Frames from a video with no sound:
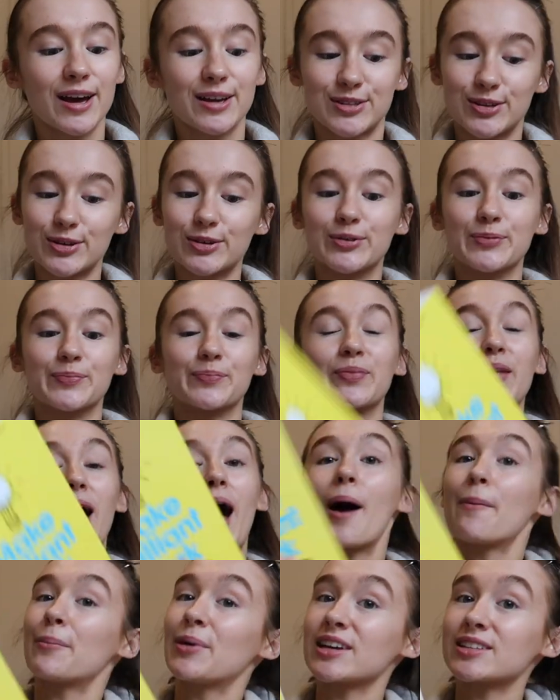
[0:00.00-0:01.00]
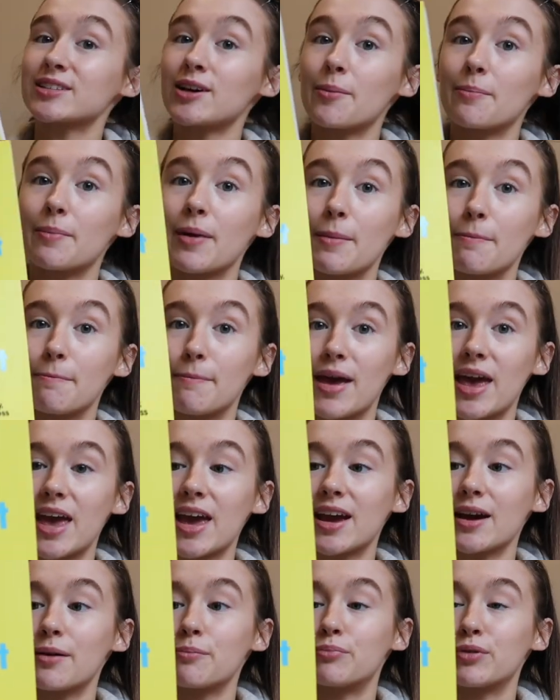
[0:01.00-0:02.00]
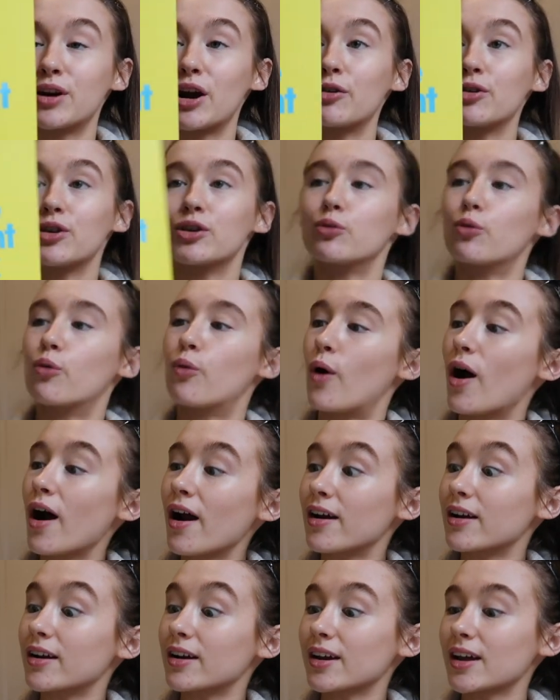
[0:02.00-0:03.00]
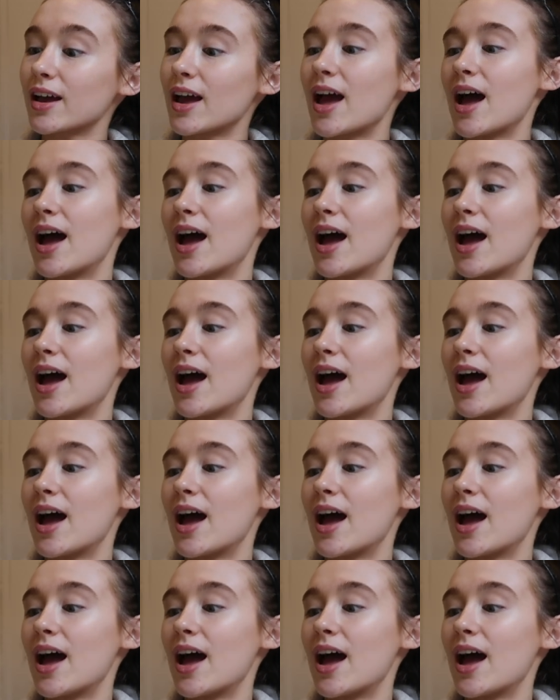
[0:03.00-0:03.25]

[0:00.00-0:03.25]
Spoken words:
So I picked up Make Brilliant Work,